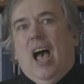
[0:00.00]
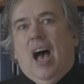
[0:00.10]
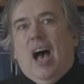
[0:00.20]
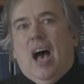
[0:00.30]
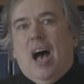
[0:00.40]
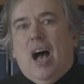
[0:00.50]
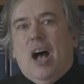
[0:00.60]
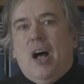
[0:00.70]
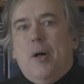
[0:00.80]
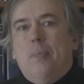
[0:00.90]

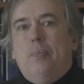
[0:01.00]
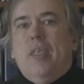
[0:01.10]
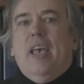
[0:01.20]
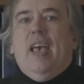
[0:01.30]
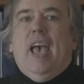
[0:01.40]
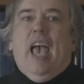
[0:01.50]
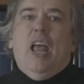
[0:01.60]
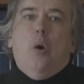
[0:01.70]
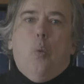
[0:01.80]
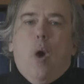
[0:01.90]
um,
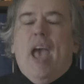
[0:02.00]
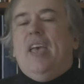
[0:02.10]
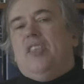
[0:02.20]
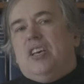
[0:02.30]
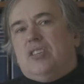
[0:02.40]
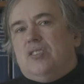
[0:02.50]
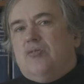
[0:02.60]
in a way that